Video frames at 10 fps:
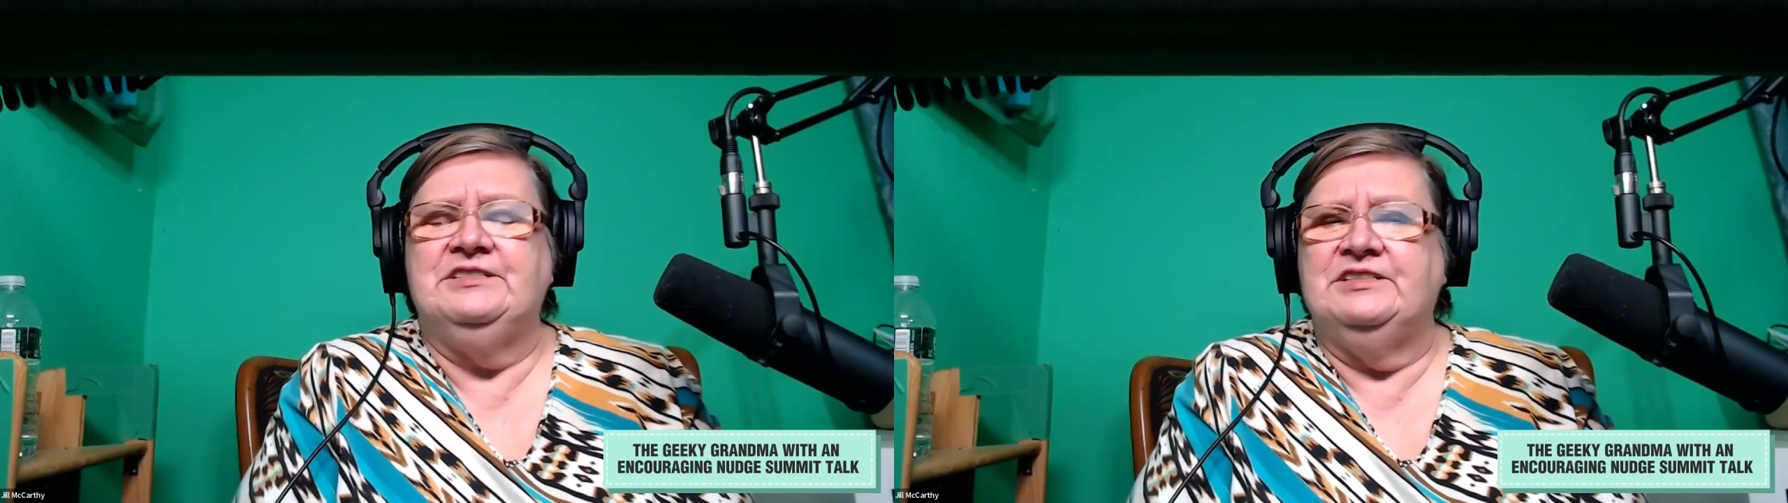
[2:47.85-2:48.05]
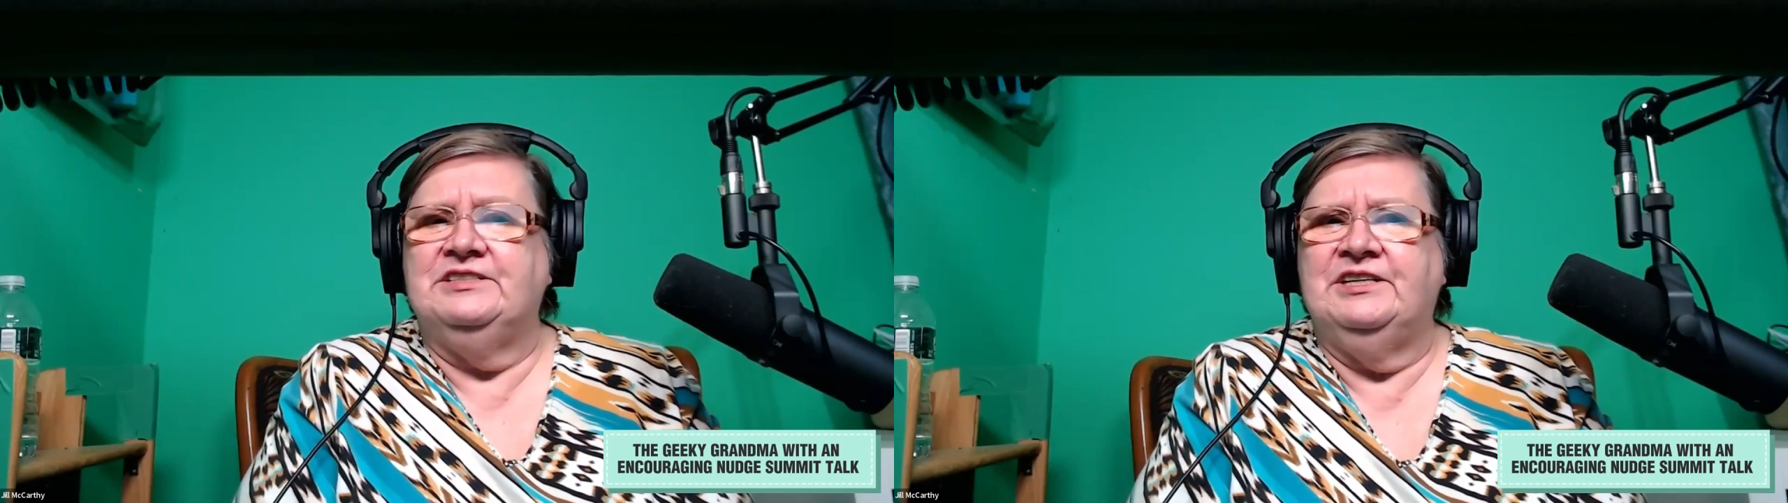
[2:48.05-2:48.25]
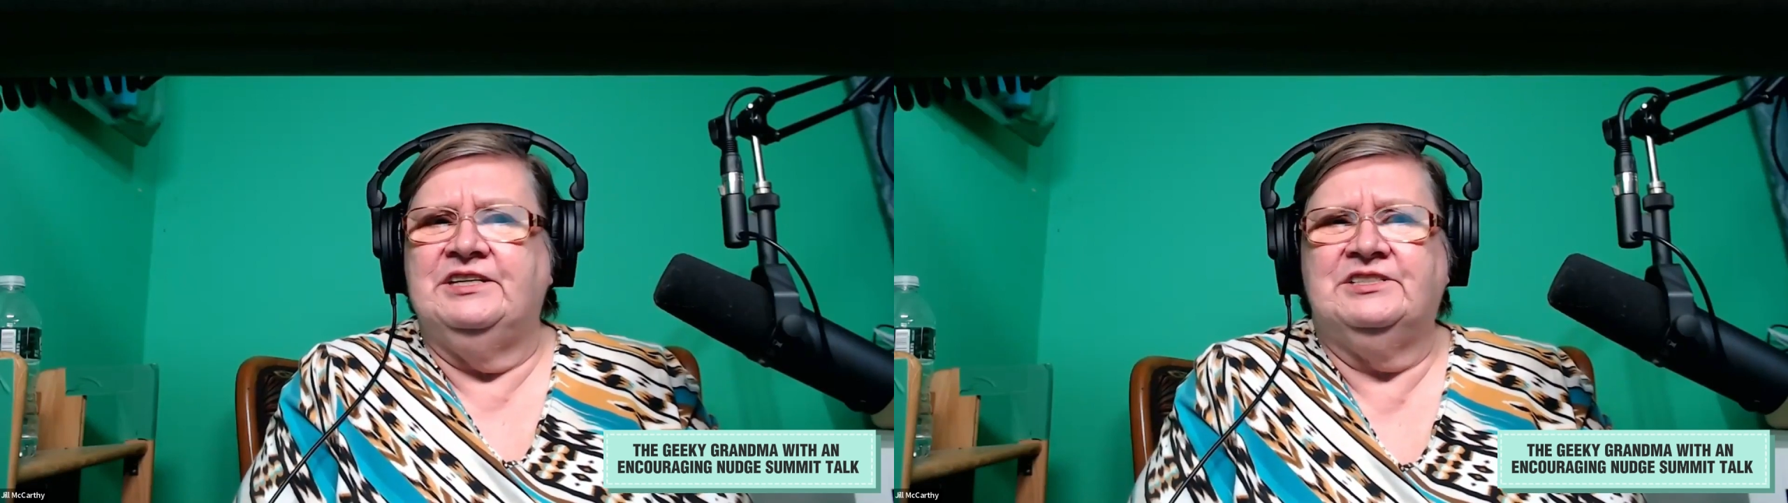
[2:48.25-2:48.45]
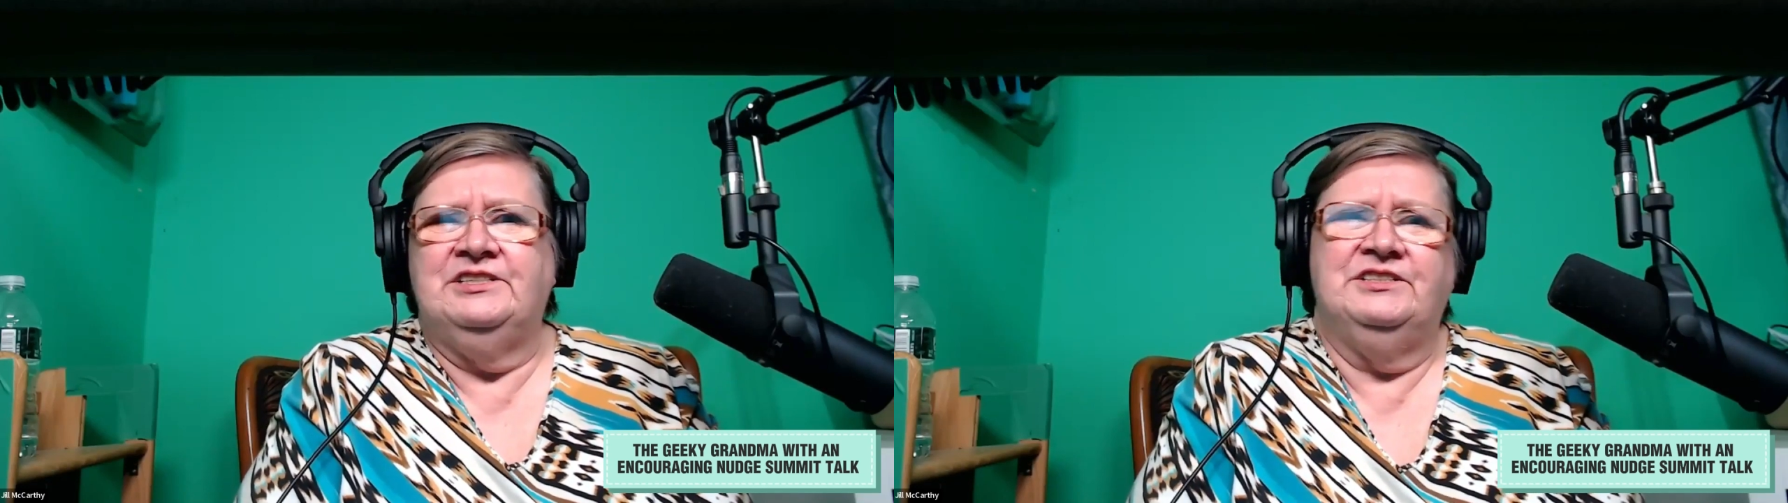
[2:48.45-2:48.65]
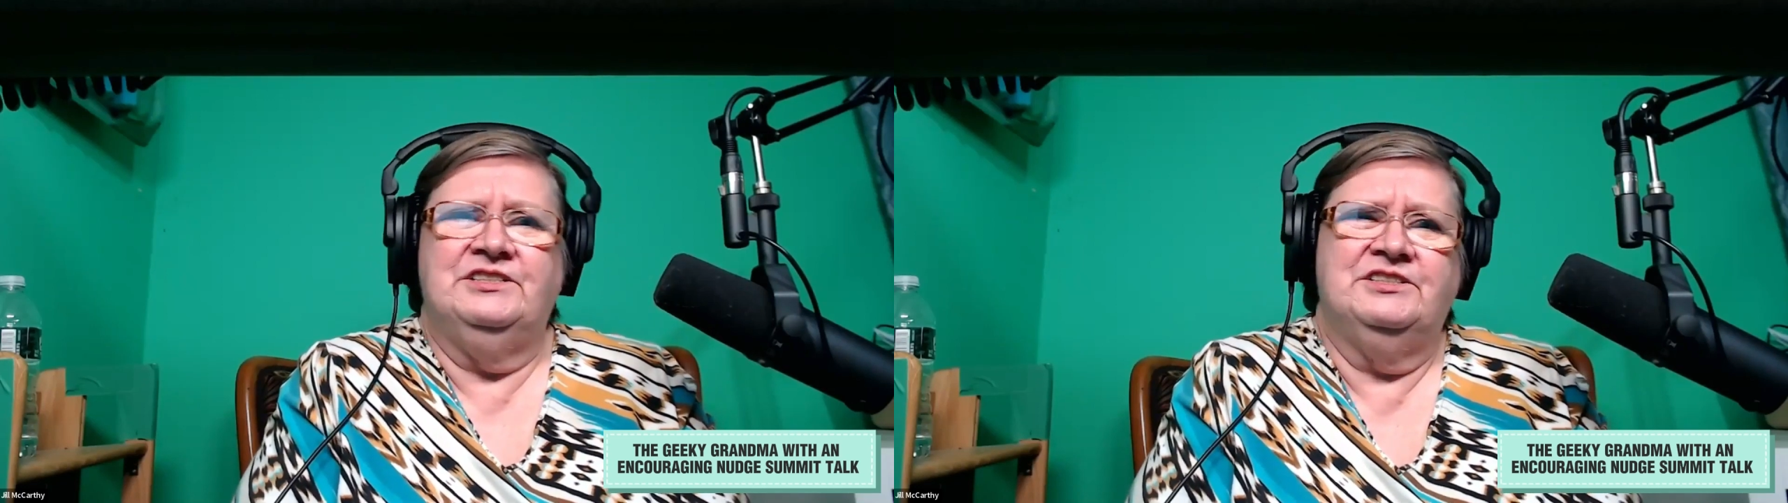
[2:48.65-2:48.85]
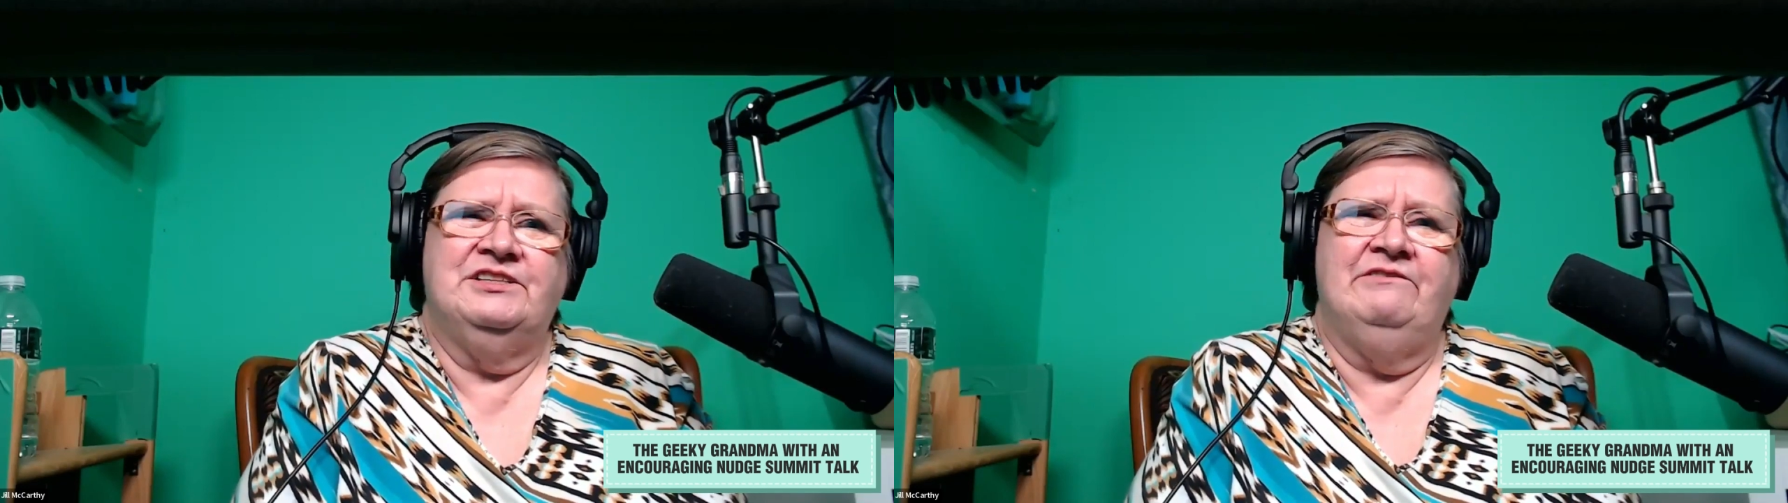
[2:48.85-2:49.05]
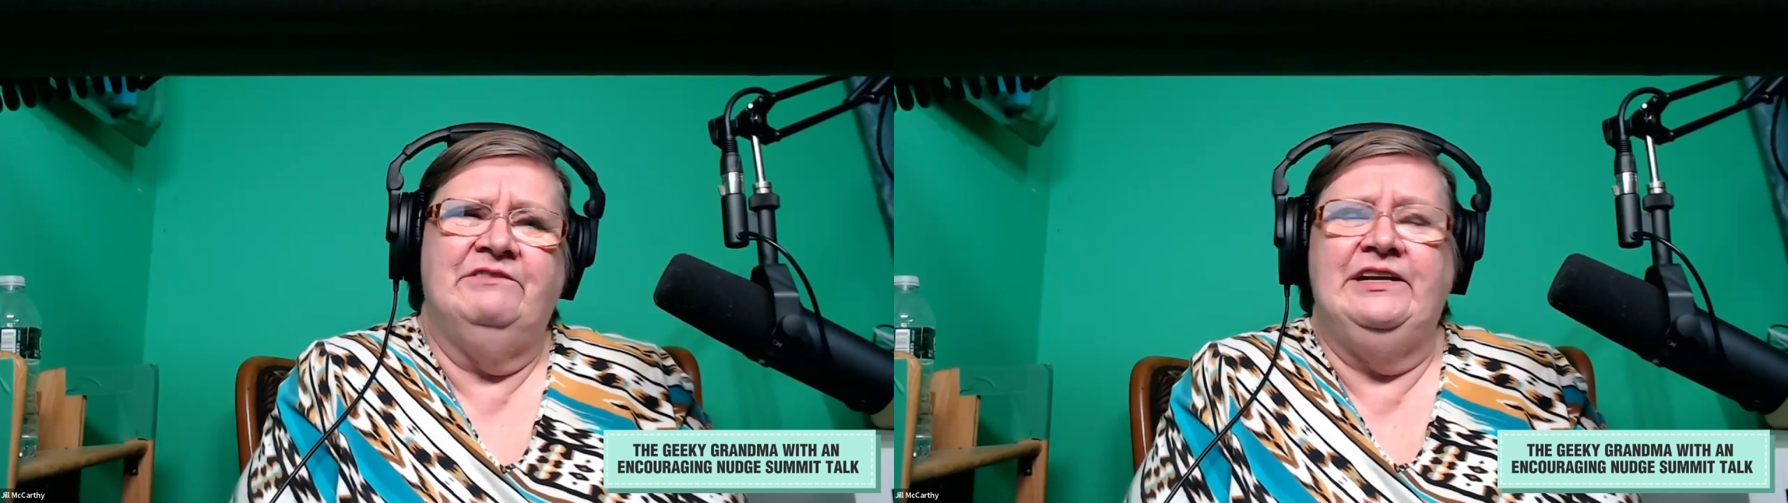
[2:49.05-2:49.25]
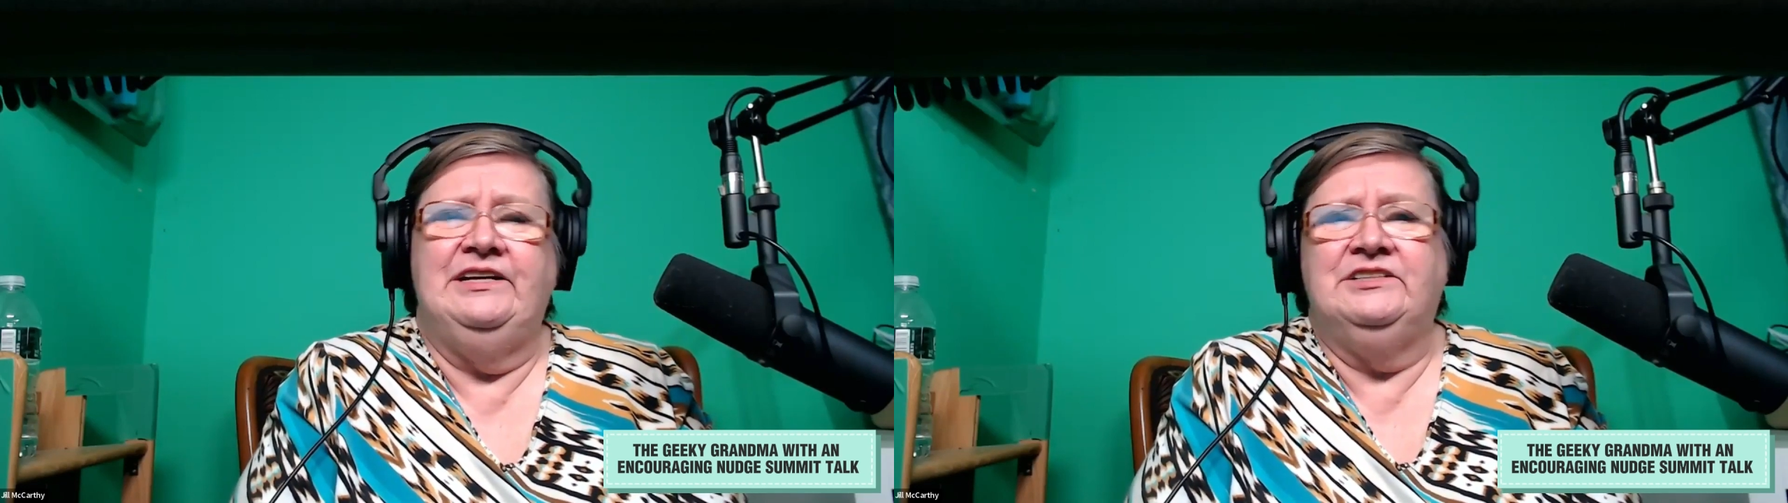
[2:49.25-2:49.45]
the 60s, the
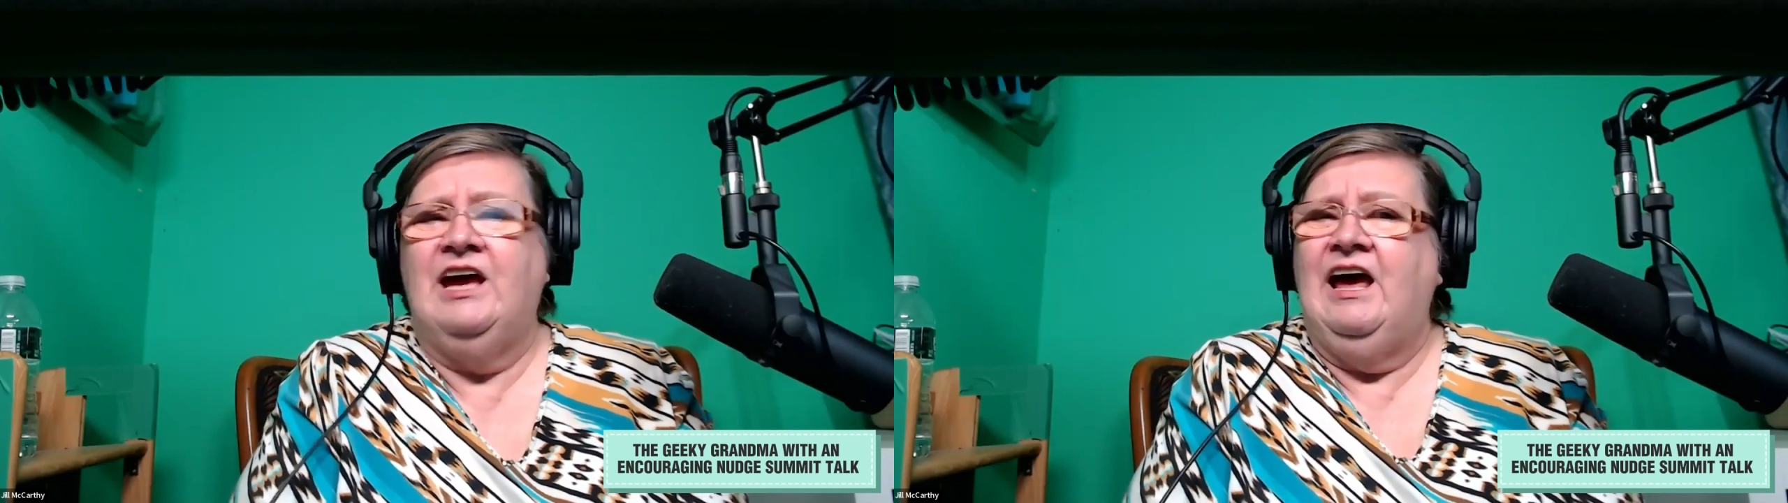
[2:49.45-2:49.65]
70s,